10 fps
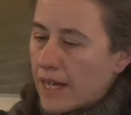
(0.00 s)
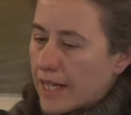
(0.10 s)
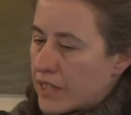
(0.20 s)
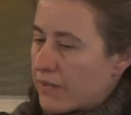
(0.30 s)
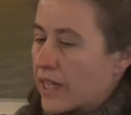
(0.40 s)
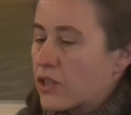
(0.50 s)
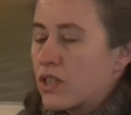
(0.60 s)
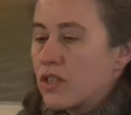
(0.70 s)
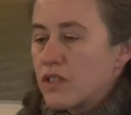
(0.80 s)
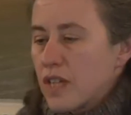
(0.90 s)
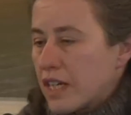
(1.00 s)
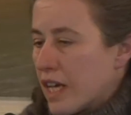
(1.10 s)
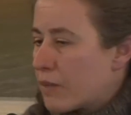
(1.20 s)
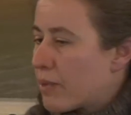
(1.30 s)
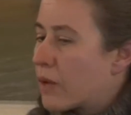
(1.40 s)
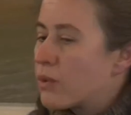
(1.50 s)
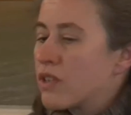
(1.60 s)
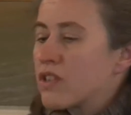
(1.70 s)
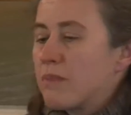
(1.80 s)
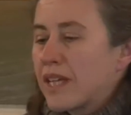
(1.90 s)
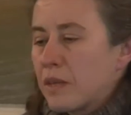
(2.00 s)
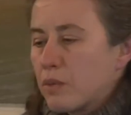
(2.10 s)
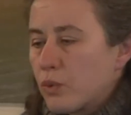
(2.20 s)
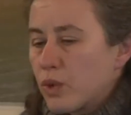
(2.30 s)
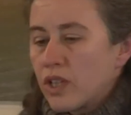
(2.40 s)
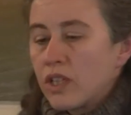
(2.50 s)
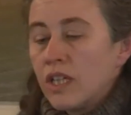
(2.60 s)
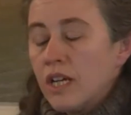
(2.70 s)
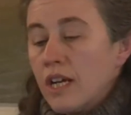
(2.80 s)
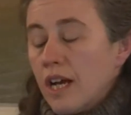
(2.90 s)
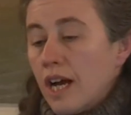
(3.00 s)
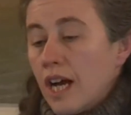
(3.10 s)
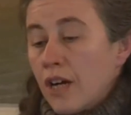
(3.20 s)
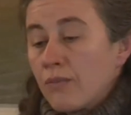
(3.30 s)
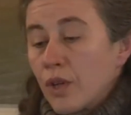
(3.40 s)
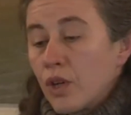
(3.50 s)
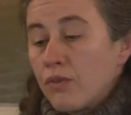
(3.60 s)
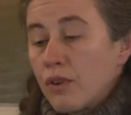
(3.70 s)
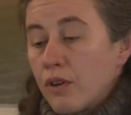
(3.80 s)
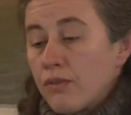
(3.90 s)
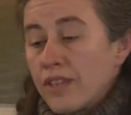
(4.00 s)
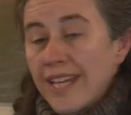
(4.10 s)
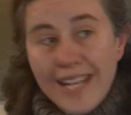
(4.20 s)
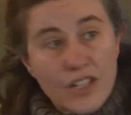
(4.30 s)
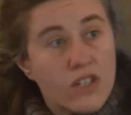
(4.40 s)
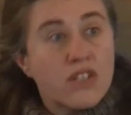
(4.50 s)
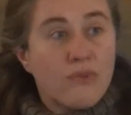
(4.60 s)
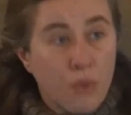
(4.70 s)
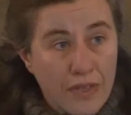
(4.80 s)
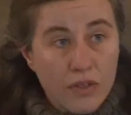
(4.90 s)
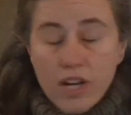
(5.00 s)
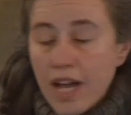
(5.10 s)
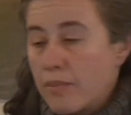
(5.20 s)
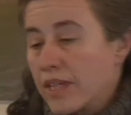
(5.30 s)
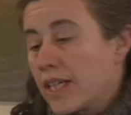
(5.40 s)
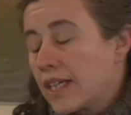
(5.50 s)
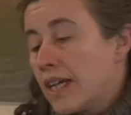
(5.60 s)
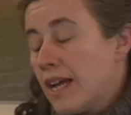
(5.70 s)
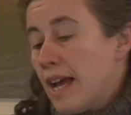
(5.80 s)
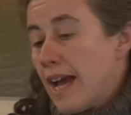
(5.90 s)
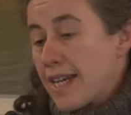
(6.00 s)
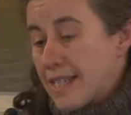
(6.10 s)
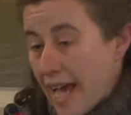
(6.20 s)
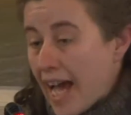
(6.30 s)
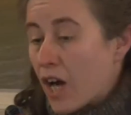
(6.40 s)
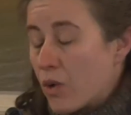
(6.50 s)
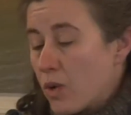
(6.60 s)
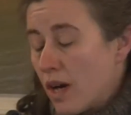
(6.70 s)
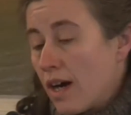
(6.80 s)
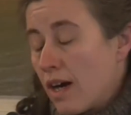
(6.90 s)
its functions and powers, make them aware of the elections, of when they're happening, and how